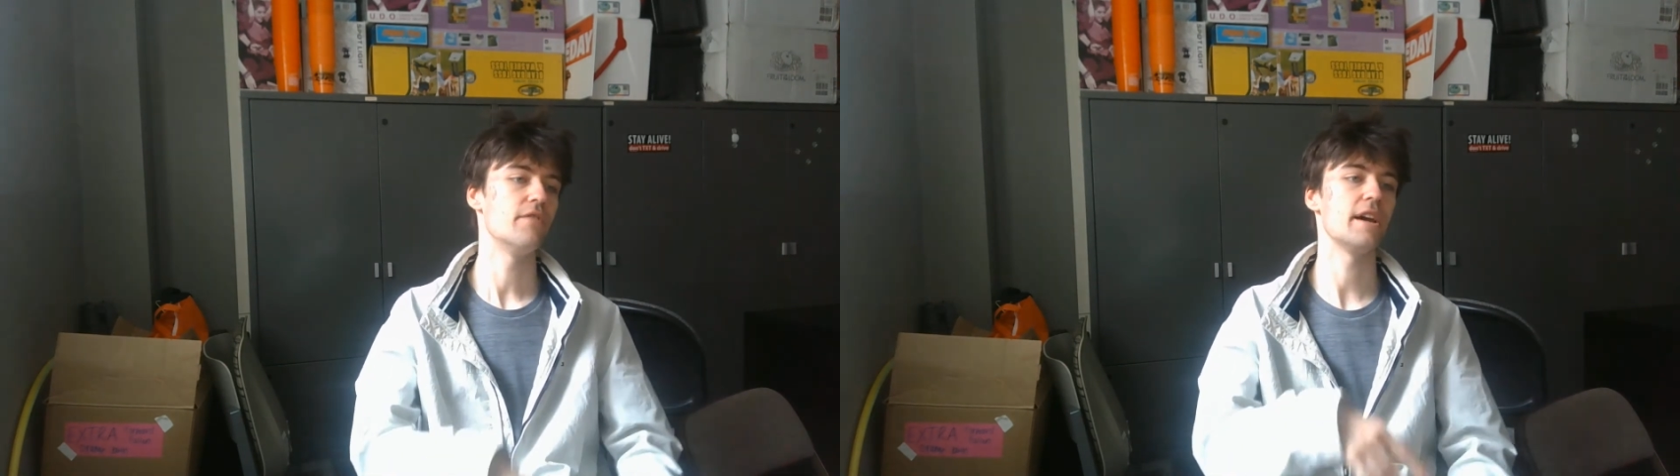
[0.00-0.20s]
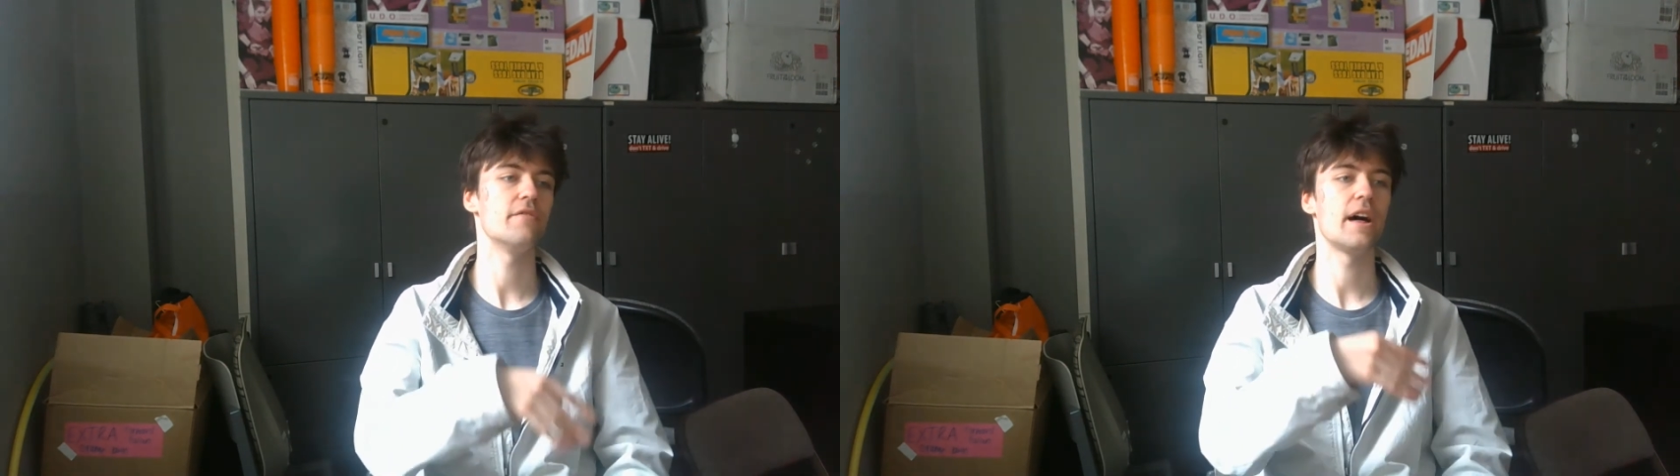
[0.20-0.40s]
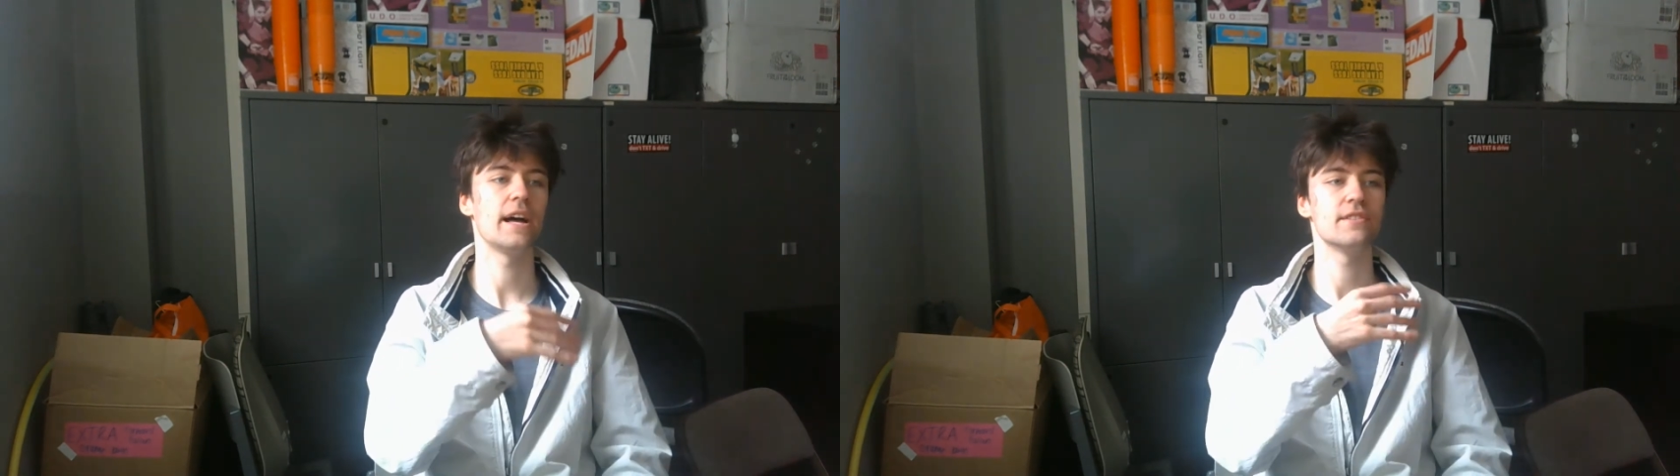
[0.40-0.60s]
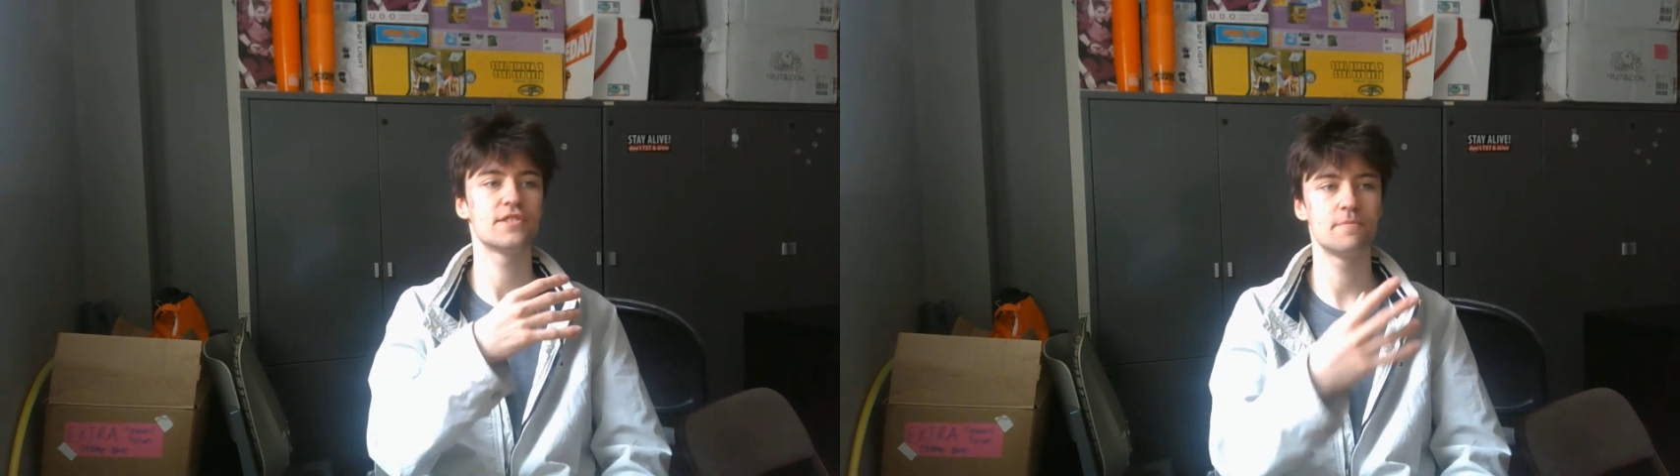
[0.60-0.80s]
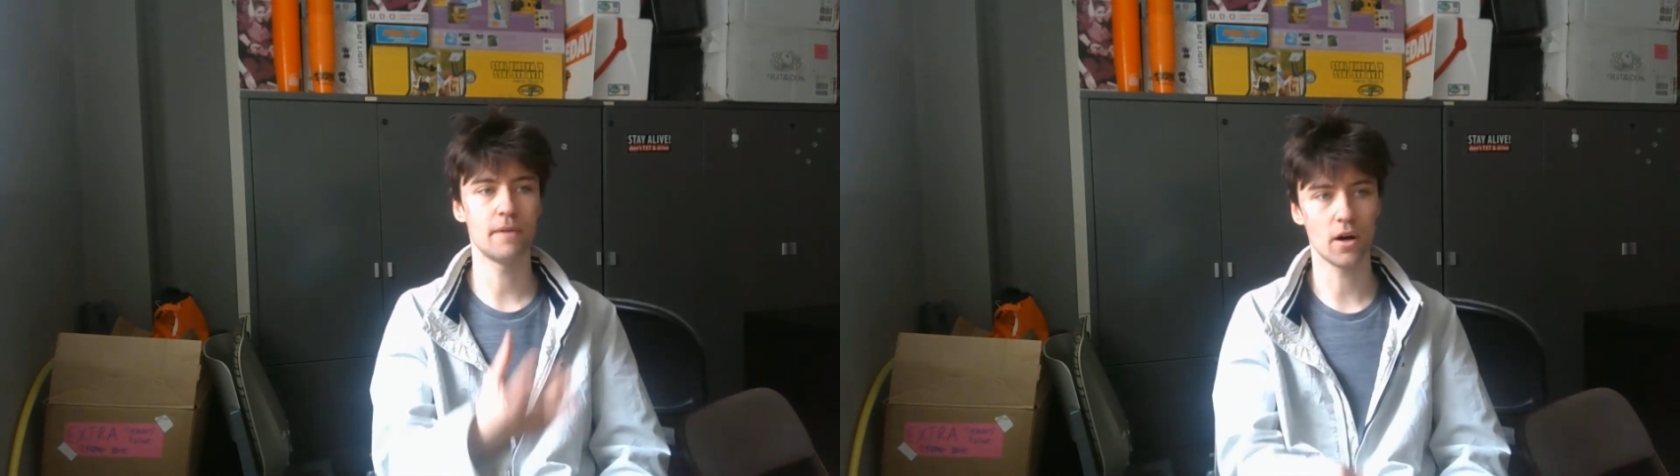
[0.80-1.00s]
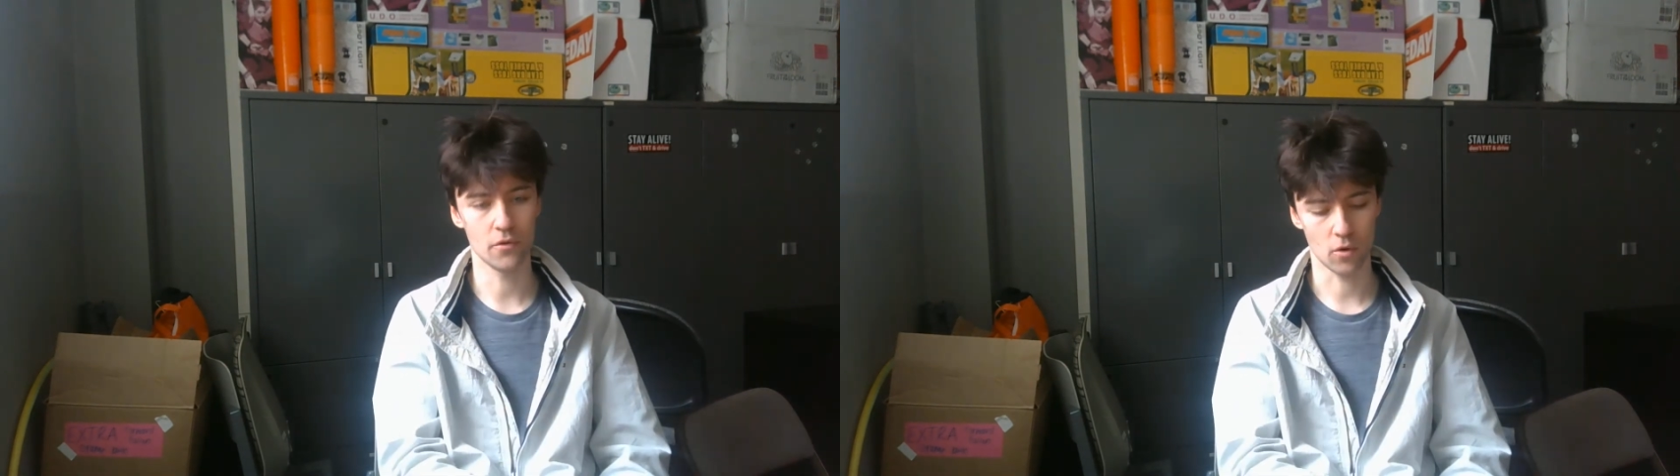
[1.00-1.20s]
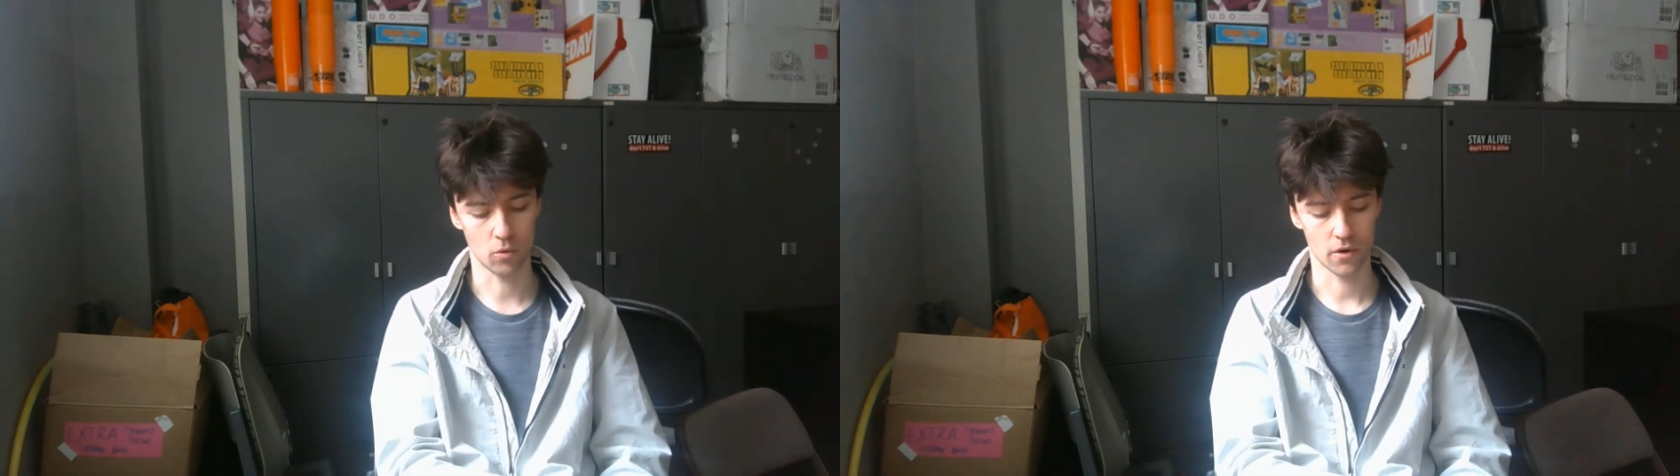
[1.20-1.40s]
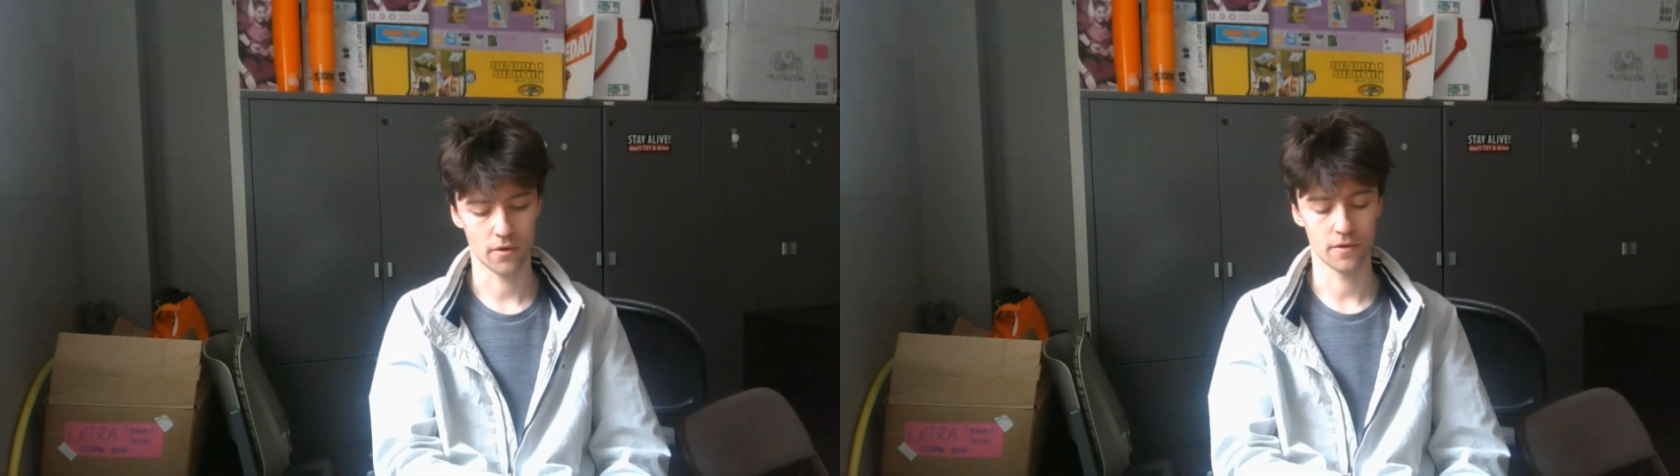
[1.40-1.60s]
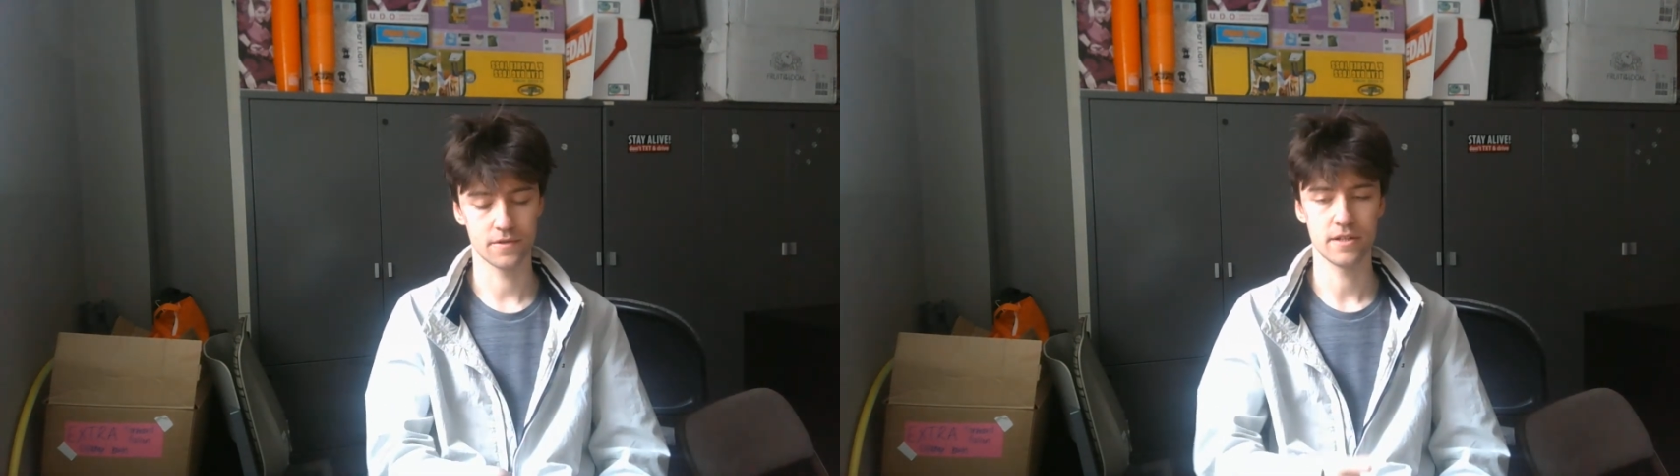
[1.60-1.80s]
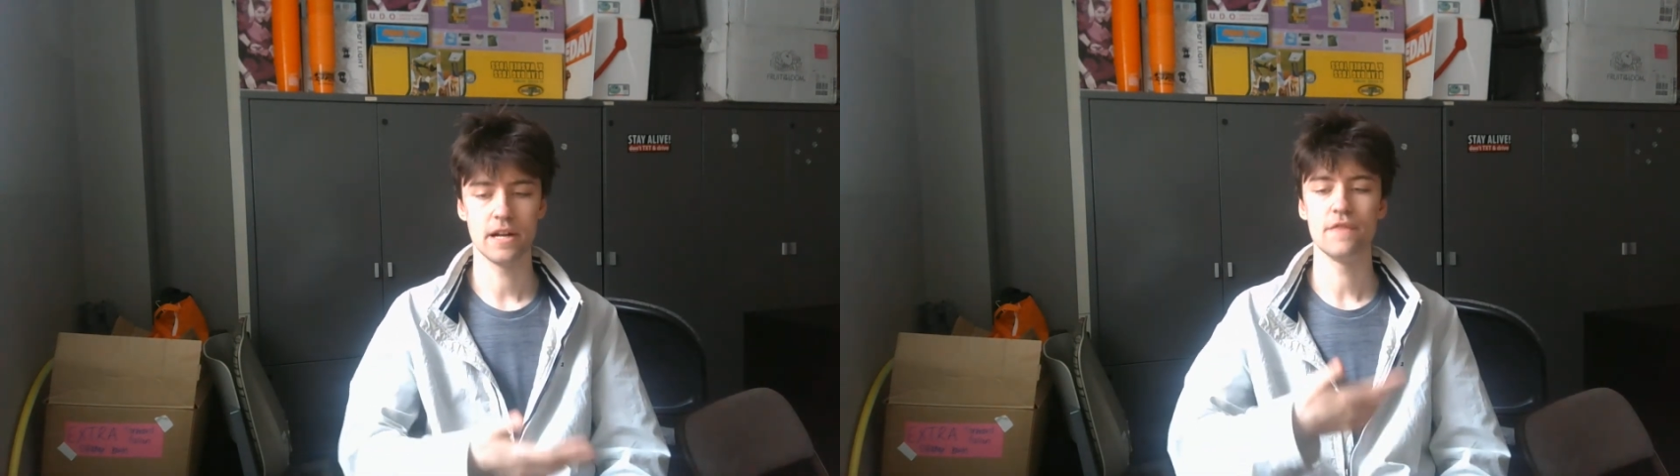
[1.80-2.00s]
They then spell the
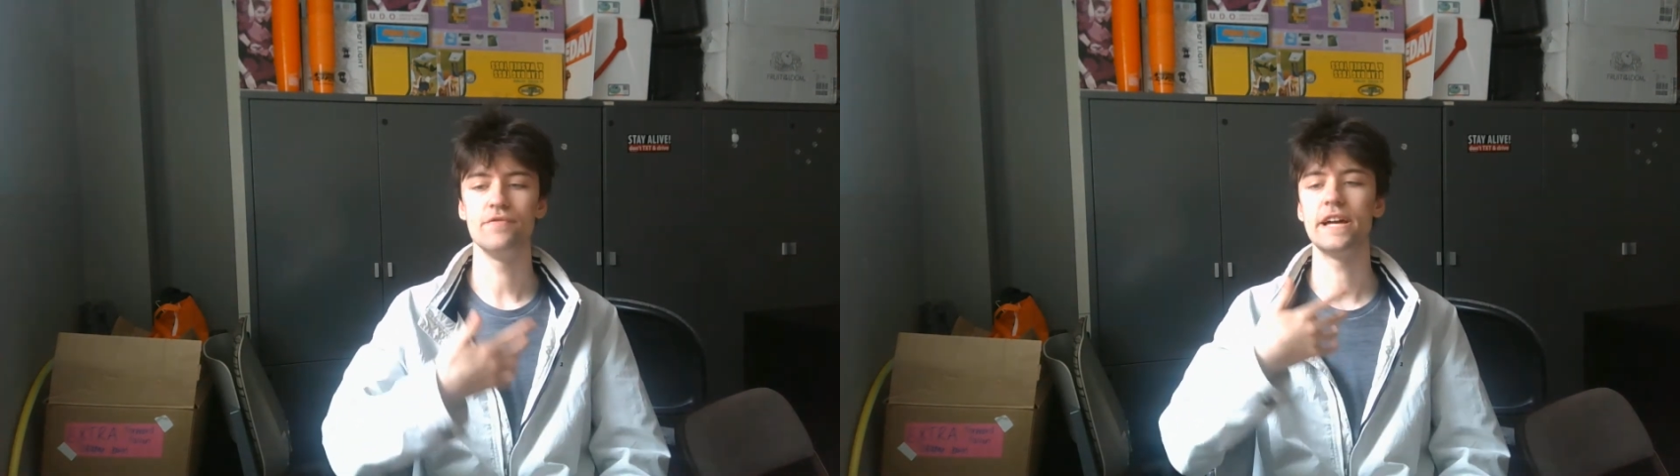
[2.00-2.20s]
words.